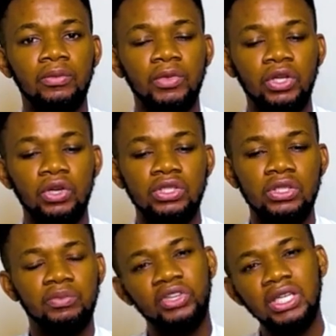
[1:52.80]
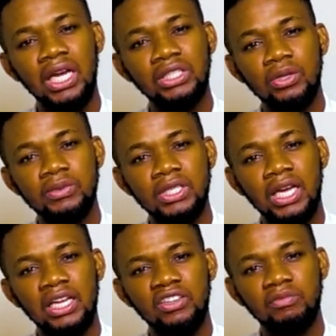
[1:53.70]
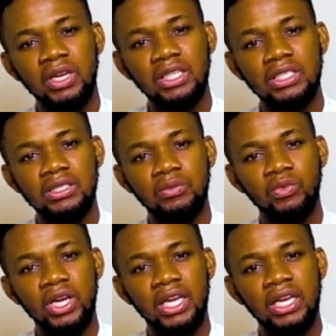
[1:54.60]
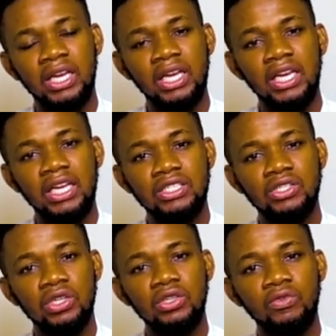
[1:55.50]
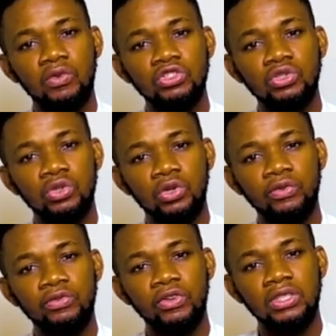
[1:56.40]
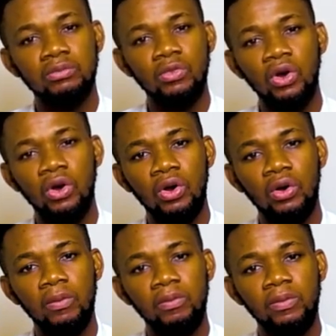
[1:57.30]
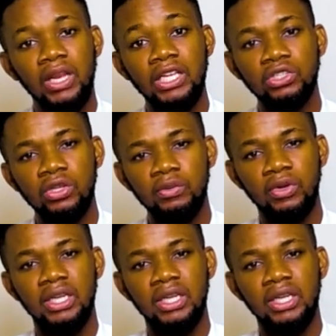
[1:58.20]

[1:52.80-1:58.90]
because the brain adopts a kind of mechanism where it sort of wants to go for the more pleasurable